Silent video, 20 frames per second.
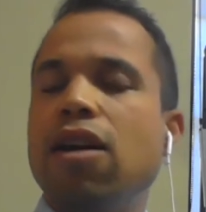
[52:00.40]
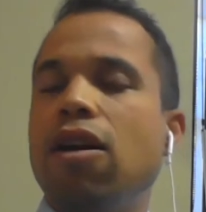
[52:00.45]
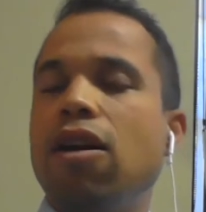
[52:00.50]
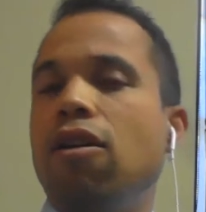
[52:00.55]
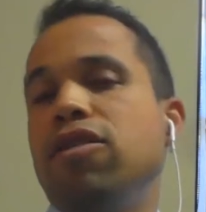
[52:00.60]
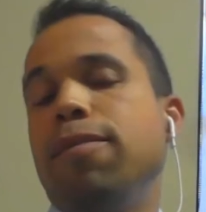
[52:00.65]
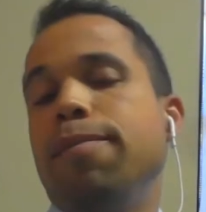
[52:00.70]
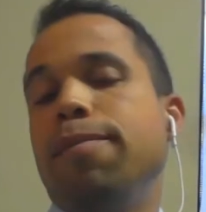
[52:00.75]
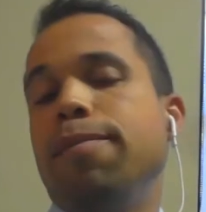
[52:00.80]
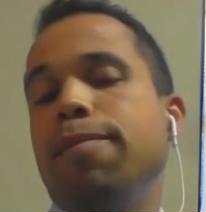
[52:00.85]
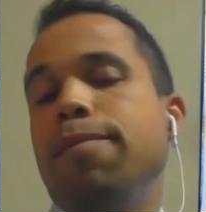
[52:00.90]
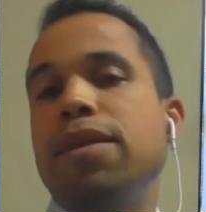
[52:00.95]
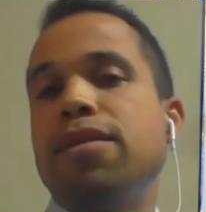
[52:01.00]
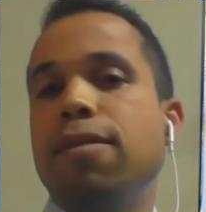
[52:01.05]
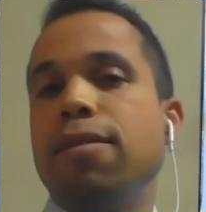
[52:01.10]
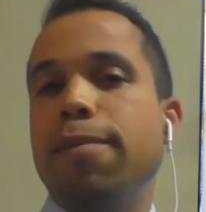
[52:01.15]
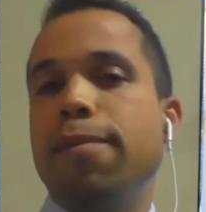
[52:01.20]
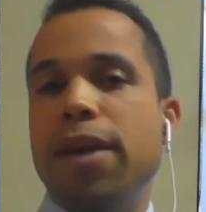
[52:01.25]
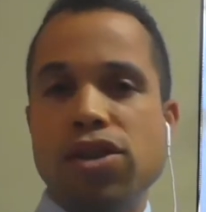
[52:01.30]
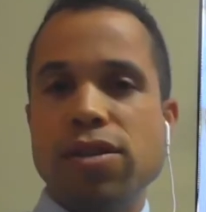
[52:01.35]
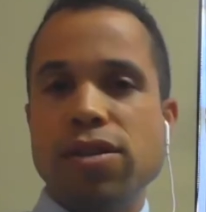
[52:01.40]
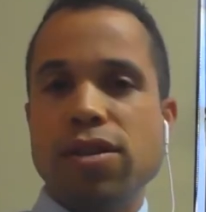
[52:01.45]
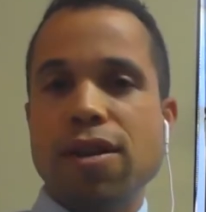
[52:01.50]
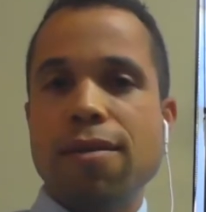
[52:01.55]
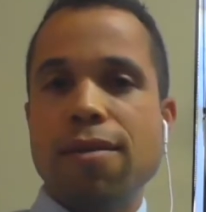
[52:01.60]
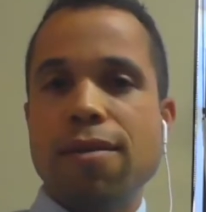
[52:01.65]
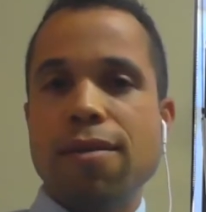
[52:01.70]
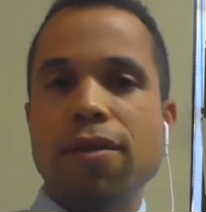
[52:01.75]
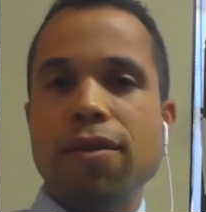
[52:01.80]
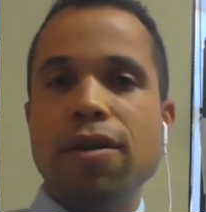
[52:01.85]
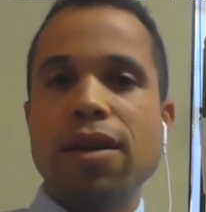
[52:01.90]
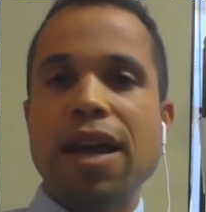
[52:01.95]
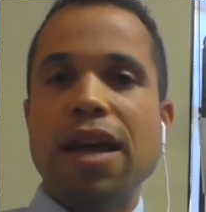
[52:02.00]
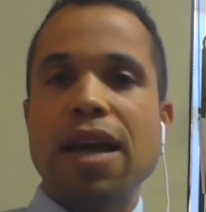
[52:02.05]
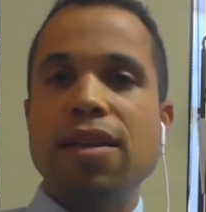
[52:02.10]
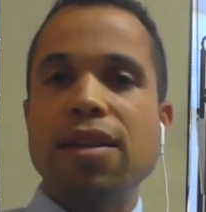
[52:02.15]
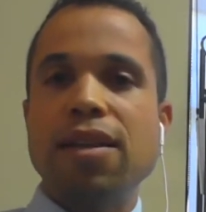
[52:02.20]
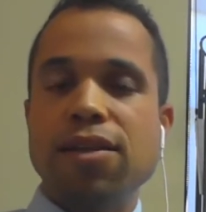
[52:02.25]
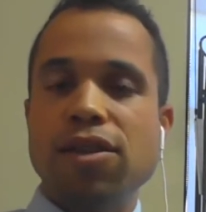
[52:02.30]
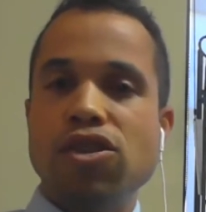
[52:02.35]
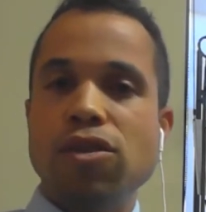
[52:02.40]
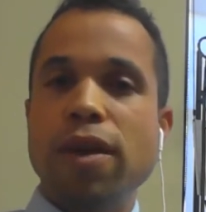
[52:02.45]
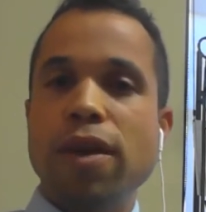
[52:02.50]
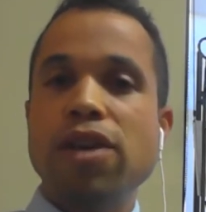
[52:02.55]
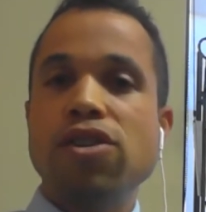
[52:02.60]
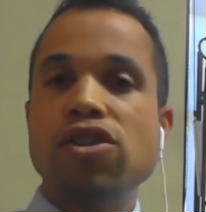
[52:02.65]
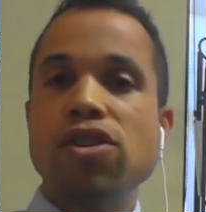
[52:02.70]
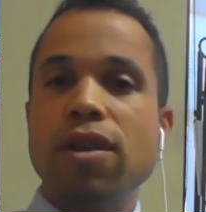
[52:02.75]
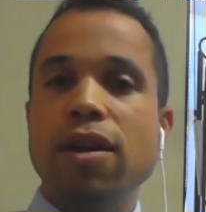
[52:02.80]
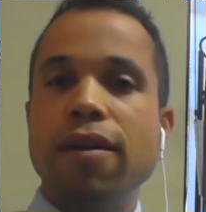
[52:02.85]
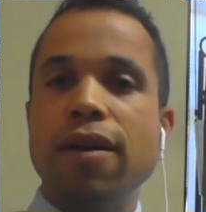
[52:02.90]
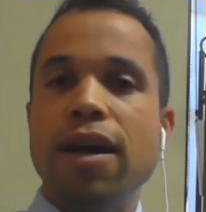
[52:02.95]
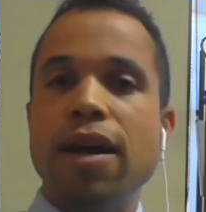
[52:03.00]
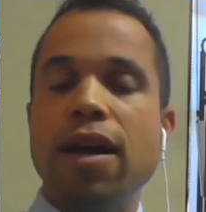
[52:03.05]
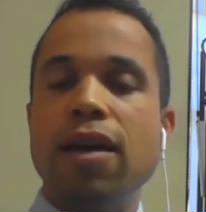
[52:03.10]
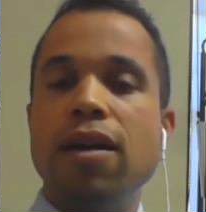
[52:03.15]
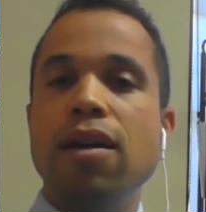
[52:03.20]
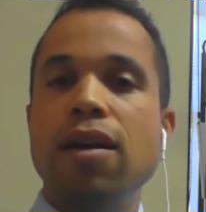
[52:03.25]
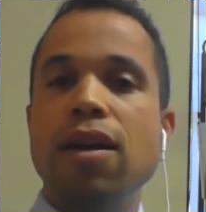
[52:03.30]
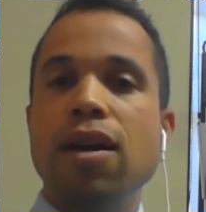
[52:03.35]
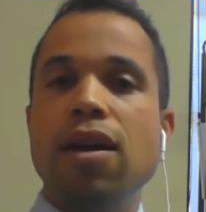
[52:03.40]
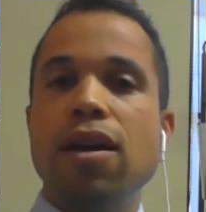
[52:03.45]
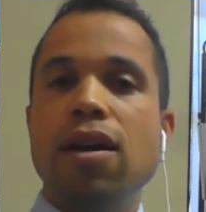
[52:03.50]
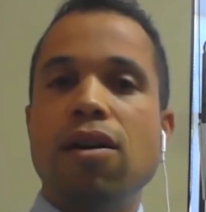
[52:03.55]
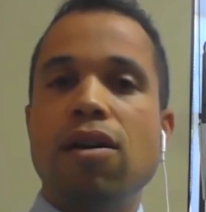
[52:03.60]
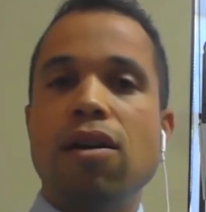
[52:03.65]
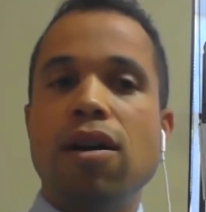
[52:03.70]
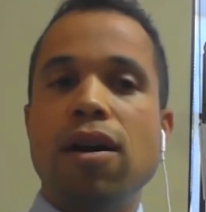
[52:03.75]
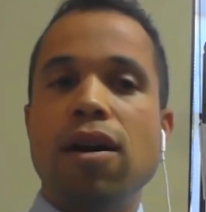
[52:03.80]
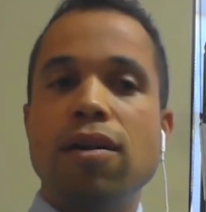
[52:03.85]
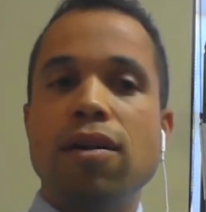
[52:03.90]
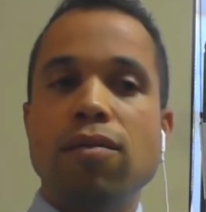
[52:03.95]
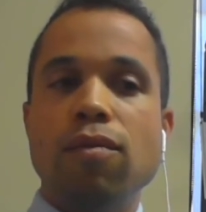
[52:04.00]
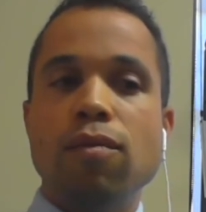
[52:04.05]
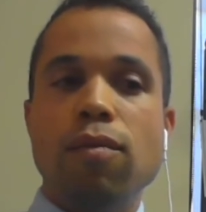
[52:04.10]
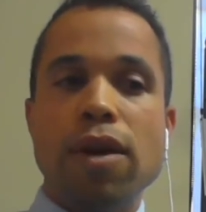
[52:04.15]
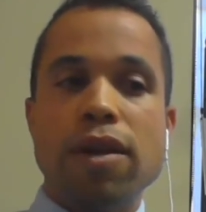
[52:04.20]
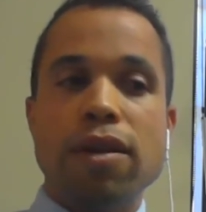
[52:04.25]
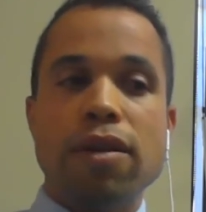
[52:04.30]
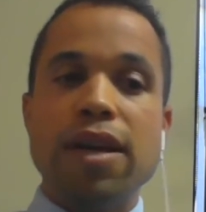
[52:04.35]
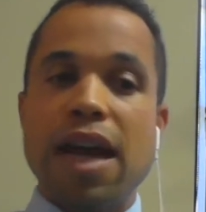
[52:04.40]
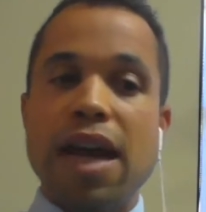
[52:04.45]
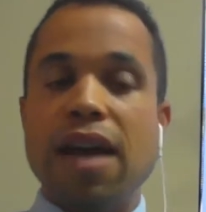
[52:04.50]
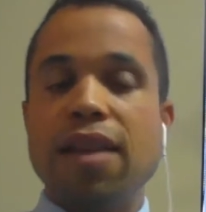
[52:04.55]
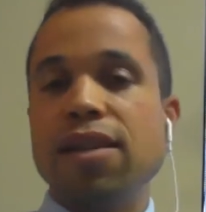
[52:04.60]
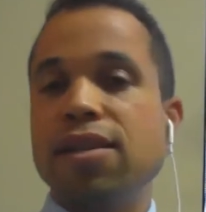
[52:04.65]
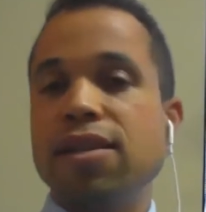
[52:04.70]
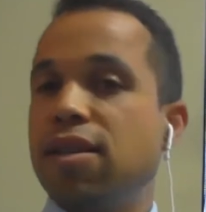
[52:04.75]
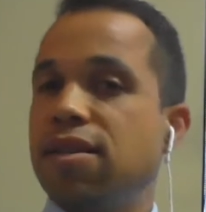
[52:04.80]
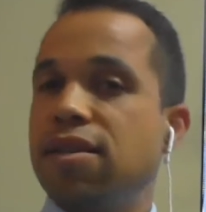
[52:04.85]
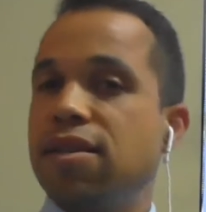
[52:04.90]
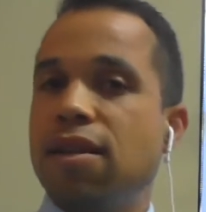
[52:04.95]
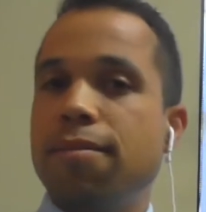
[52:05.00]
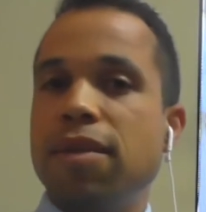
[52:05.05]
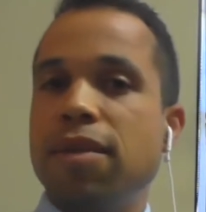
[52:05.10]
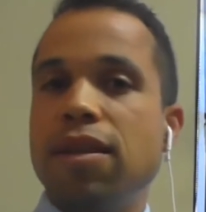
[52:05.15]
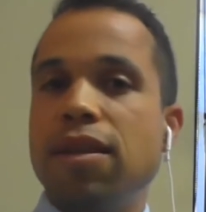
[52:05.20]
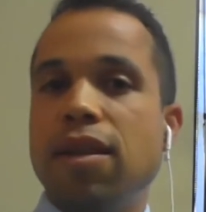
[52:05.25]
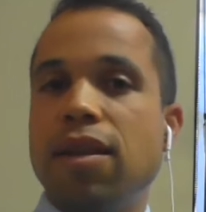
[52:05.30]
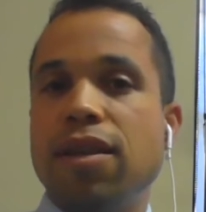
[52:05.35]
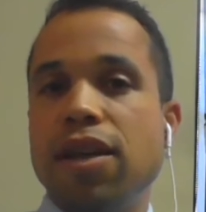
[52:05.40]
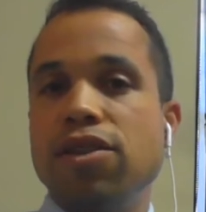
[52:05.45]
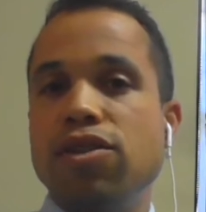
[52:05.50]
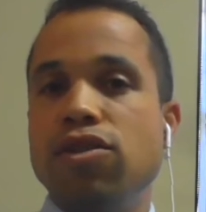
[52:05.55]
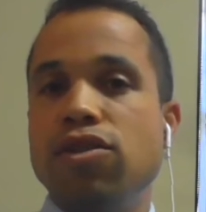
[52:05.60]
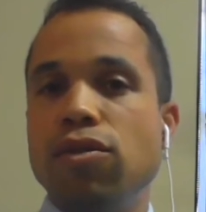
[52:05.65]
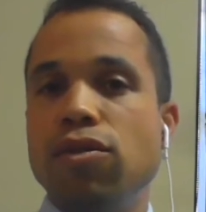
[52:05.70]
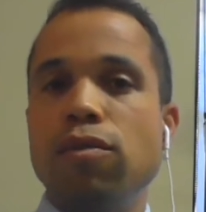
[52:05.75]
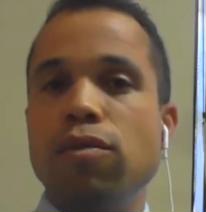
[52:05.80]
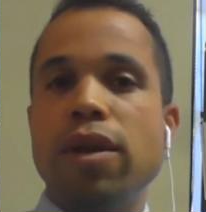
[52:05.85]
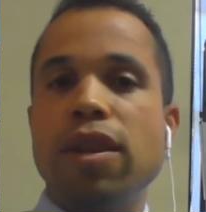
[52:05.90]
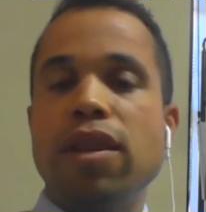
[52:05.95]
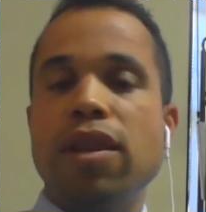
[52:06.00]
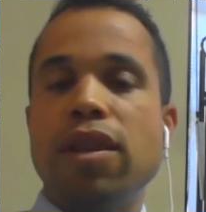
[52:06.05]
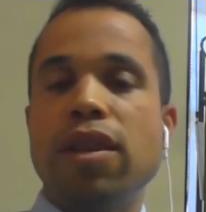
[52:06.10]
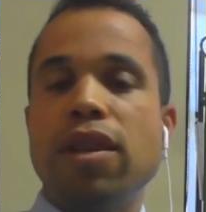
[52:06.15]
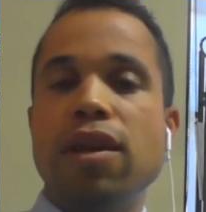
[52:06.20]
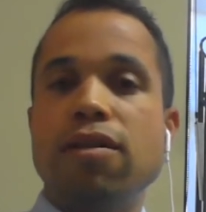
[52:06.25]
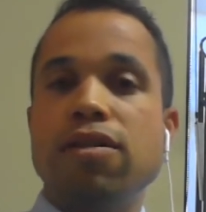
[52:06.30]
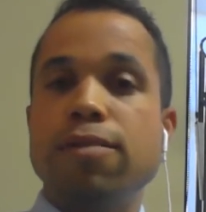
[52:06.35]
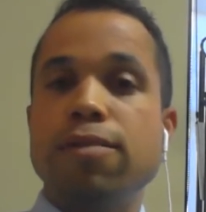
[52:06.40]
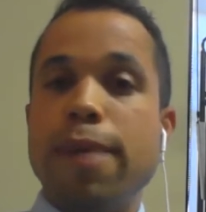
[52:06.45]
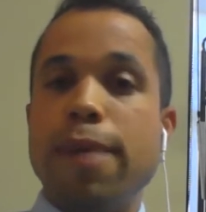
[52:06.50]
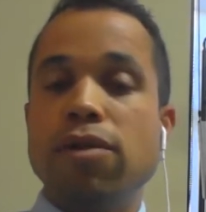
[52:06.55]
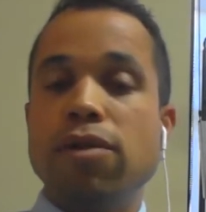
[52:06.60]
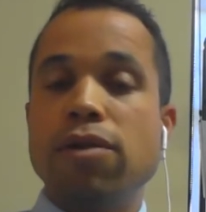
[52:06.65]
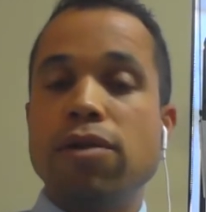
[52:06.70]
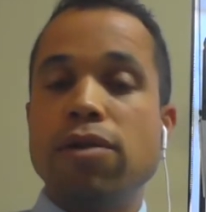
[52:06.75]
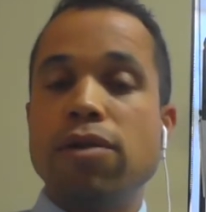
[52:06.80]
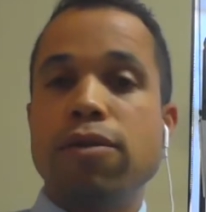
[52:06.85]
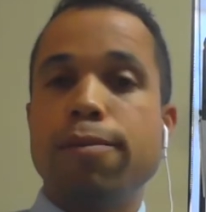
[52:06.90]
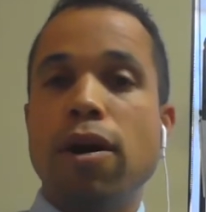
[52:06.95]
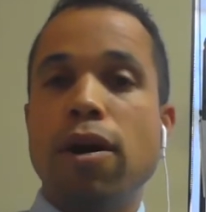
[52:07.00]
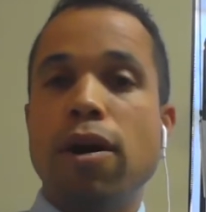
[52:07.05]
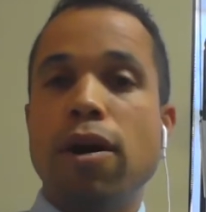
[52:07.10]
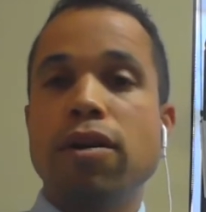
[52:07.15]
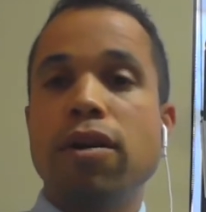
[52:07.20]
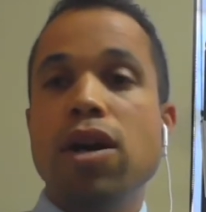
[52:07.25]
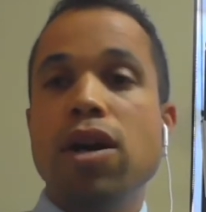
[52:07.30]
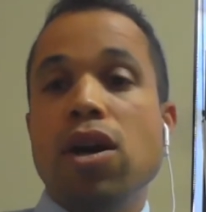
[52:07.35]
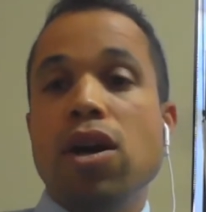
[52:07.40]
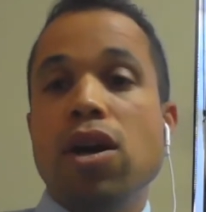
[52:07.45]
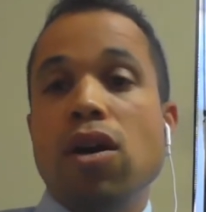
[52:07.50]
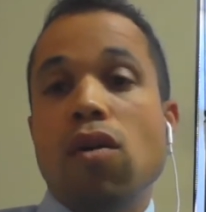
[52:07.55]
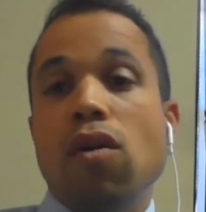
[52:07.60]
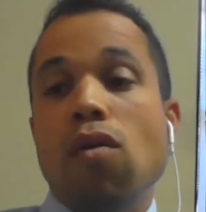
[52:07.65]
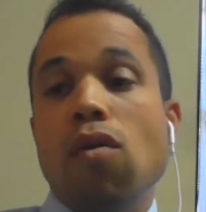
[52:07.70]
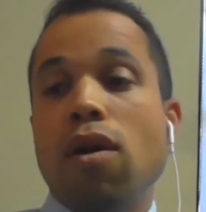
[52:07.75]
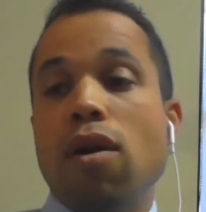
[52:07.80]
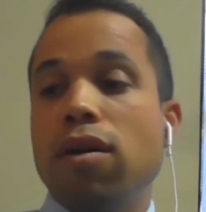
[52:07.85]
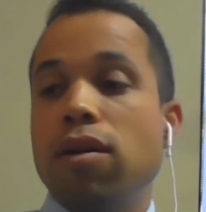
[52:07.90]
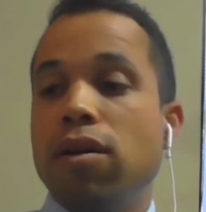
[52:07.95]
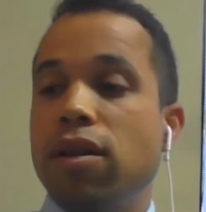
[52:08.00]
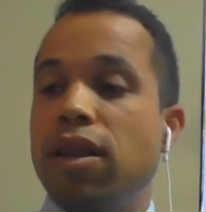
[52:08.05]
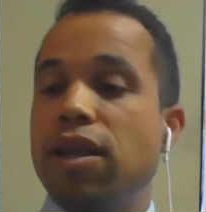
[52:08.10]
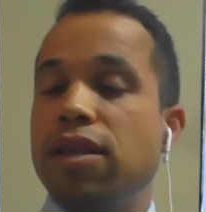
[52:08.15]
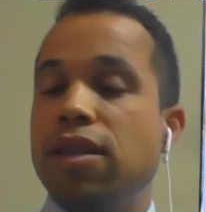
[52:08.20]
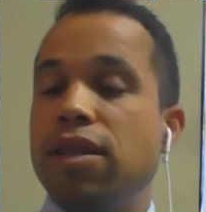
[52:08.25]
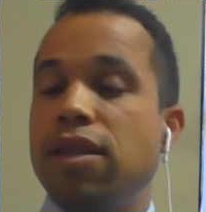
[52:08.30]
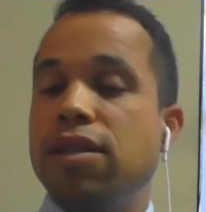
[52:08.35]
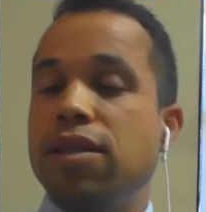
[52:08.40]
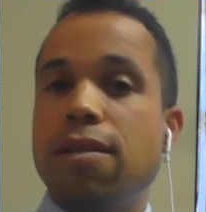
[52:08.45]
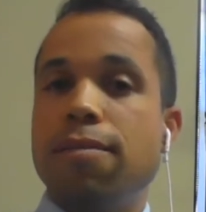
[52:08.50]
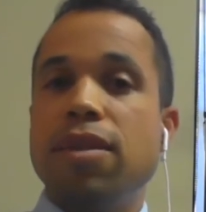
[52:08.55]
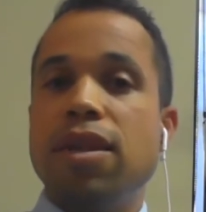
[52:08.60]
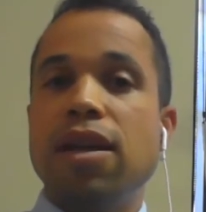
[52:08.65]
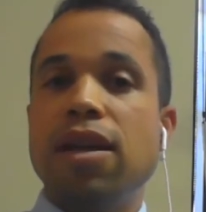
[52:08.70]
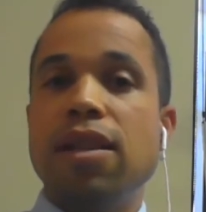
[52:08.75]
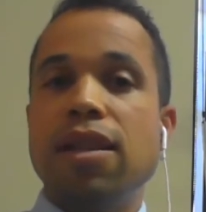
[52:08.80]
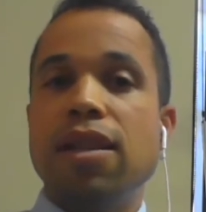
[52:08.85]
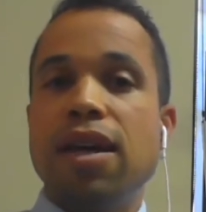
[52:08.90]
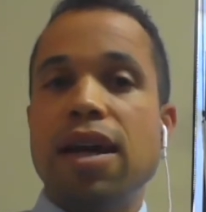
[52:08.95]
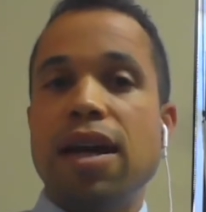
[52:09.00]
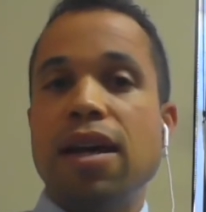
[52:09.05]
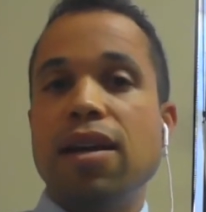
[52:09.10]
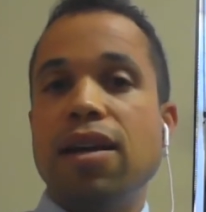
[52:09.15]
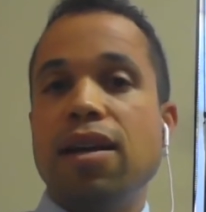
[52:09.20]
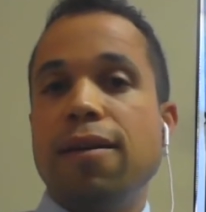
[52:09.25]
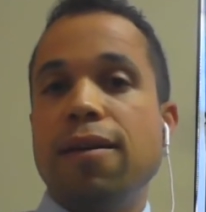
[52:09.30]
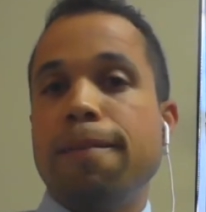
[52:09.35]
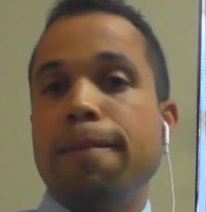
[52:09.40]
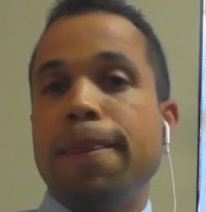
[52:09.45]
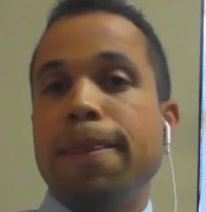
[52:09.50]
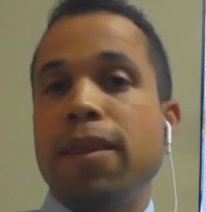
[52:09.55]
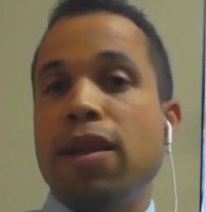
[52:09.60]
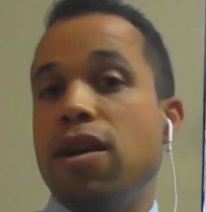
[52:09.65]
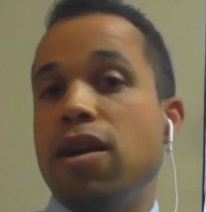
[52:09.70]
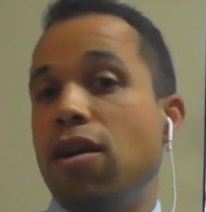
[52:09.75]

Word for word: again, all depends on the patient's comfort and the situation they're in, on whether, yeah, this is something that they do with their spouse or partner, or this is something that,